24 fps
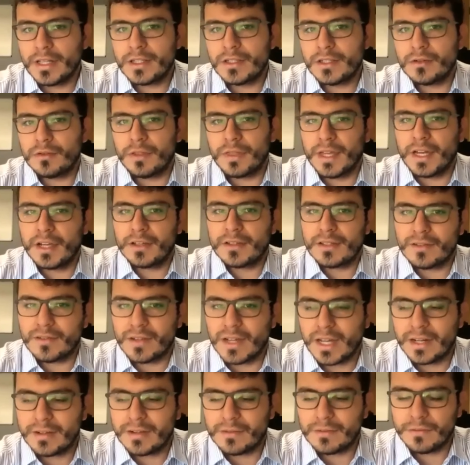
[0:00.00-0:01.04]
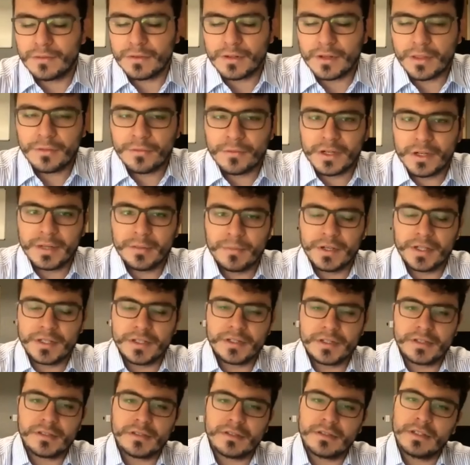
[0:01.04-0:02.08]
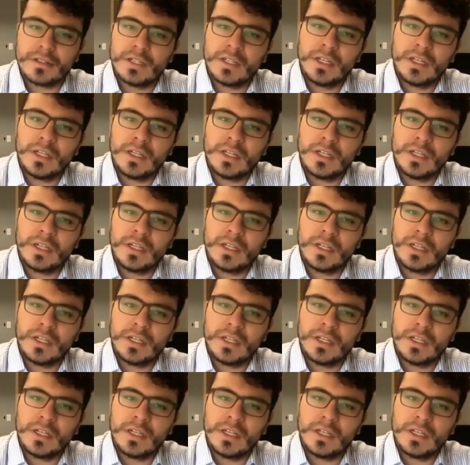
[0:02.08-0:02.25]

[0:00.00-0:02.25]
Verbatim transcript: 2,343 bridges.